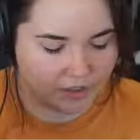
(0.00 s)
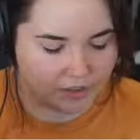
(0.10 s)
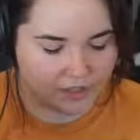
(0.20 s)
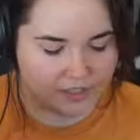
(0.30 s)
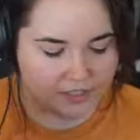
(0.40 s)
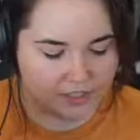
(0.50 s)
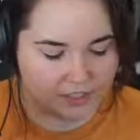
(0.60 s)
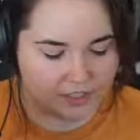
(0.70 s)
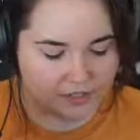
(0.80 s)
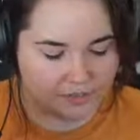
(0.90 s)
these
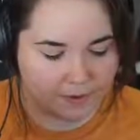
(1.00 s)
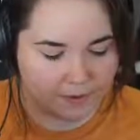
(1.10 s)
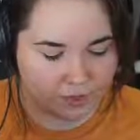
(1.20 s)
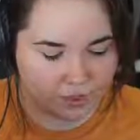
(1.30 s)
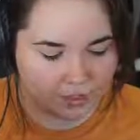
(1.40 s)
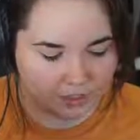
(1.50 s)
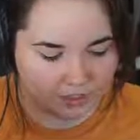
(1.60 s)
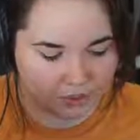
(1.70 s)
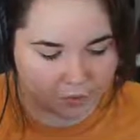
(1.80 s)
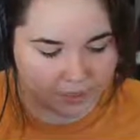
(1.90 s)
series of images,
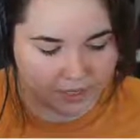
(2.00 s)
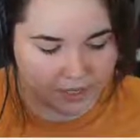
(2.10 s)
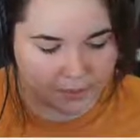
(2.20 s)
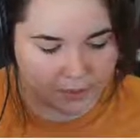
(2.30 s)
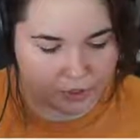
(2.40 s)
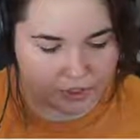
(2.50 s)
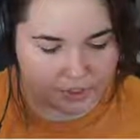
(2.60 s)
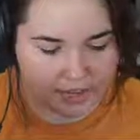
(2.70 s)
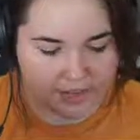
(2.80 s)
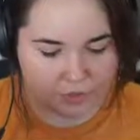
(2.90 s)
these surreal images,
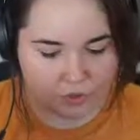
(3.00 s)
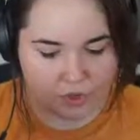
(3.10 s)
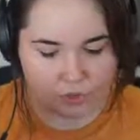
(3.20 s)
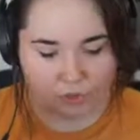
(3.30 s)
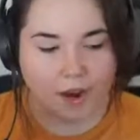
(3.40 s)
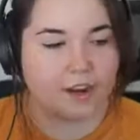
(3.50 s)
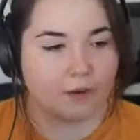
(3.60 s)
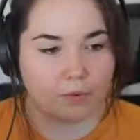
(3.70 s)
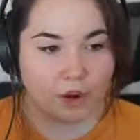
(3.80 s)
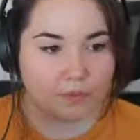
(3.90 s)
as
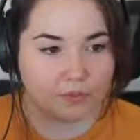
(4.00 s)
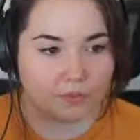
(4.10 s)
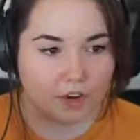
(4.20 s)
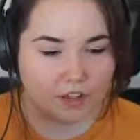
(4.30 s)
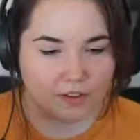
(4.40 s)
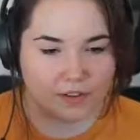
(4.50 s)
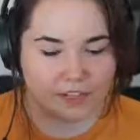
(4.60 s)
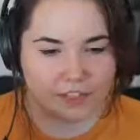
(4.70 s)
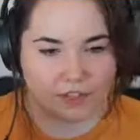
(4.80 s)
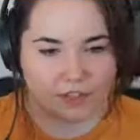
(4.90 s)
writing prompts for all of
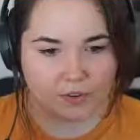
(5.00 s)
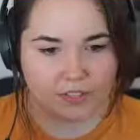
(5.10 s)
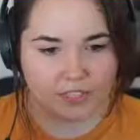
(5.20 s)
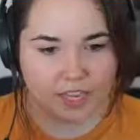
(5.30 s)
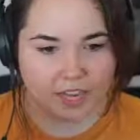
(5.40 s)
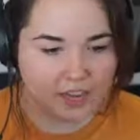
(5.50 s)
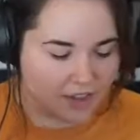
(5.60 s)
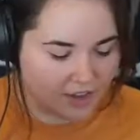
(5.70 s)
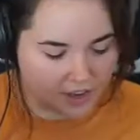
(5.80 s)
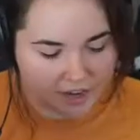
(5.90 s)
us. So they would say,
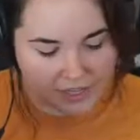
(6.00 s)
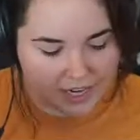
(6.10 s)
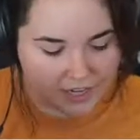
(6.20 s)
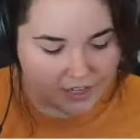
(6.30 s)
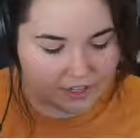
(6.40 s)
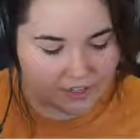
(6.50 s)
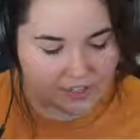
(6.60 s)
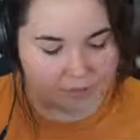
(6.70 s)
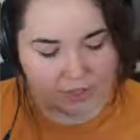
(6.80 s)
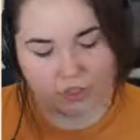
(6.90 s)
all right, here's an
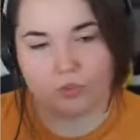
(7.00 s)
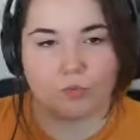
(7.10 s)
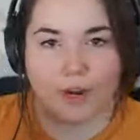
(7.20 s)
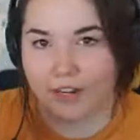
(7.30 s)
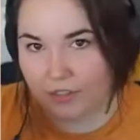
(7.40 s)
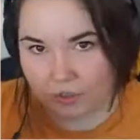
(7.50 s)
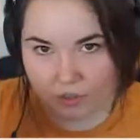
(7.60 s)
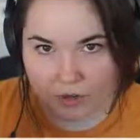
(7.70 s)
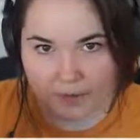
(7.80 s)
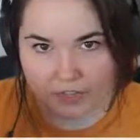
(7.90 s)
image, write a
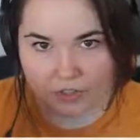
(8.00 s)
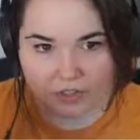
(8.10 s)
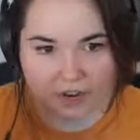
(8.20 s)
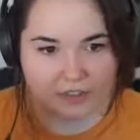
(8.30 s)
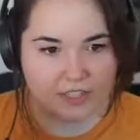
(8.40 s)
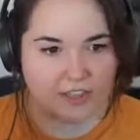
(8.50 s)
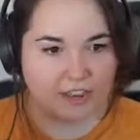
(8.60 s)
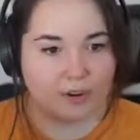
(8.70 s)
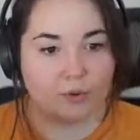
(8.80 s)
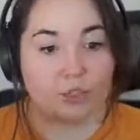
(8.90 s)
story based around it.
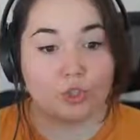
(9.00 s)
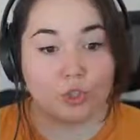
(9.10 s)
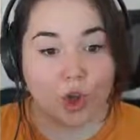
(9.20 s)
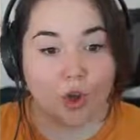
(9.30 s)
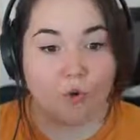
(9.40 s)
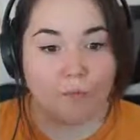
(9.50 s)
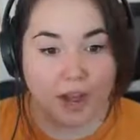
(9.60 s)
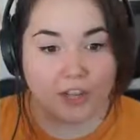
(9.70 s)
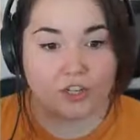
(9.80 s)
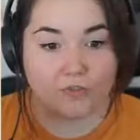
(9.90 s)
And it was so
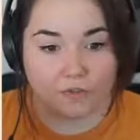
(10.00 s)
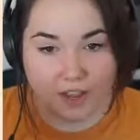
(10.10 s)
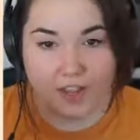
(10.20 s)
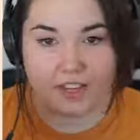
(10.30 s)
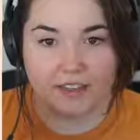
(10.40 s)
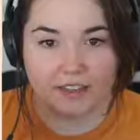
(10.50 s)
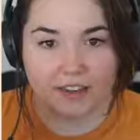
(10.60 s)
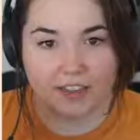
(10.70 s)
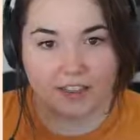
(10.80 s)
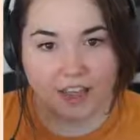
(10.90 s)
much fun.
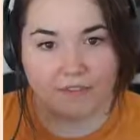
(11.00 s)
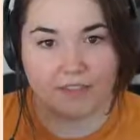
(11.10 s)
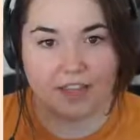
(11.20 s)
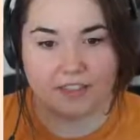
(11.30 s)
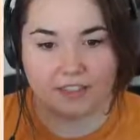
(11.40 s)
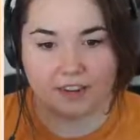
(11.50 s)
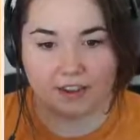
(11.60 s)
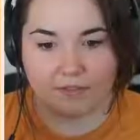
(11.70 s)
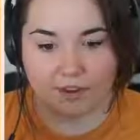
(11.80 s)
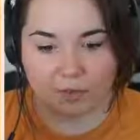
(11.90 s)
I love that
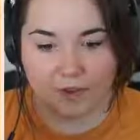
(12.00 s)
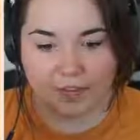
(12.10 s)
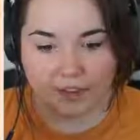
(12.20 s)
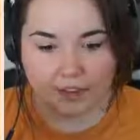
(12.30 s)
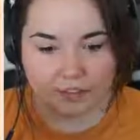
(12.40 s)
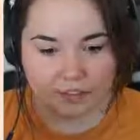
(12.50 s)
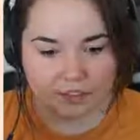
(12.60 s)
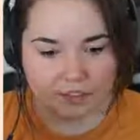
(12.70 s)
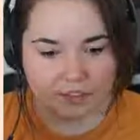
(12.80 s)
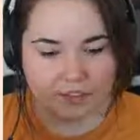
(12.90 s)
stuff. Oh my gosh.
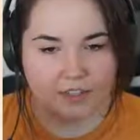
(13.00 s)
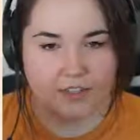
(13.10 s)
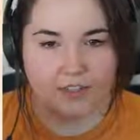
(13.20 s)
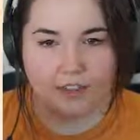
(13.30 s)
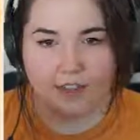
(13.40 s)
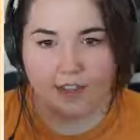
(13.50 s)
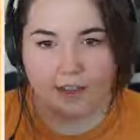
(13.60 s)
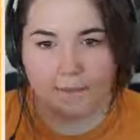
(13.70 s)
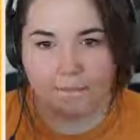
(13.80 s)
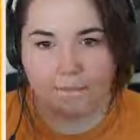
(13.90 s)

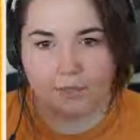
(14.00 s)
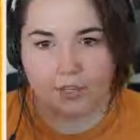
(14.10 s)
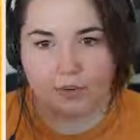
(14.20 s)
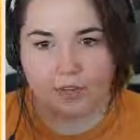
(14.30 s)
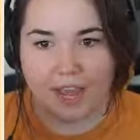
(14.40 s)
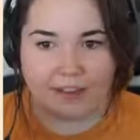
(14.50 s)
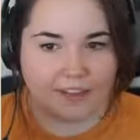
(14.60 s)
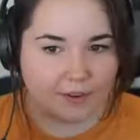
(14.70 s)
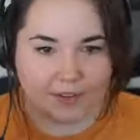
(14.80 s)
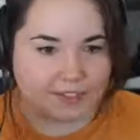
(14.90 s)
So yeah,
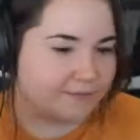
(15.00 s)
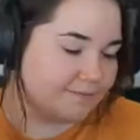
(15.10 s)
anyways,